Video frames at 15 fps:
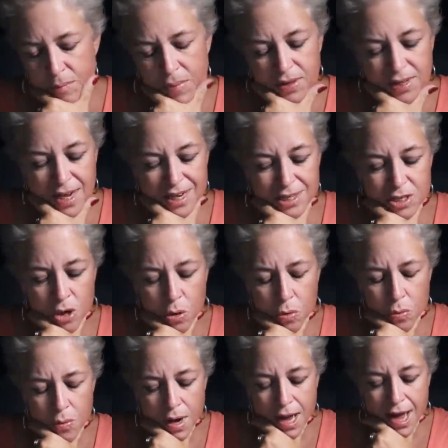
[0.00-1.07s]
but they
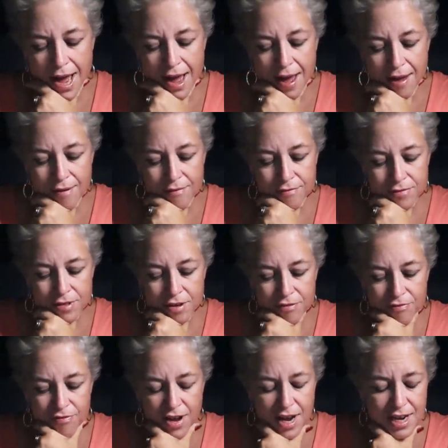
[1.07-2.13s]
don't have the
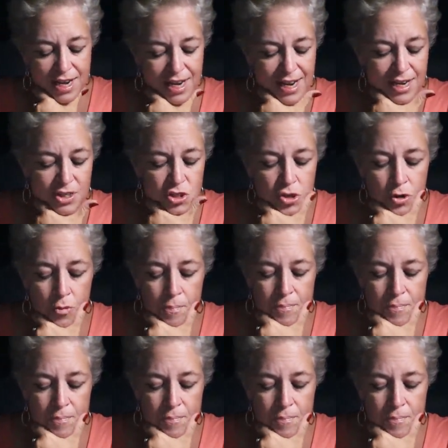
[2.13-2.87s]
financial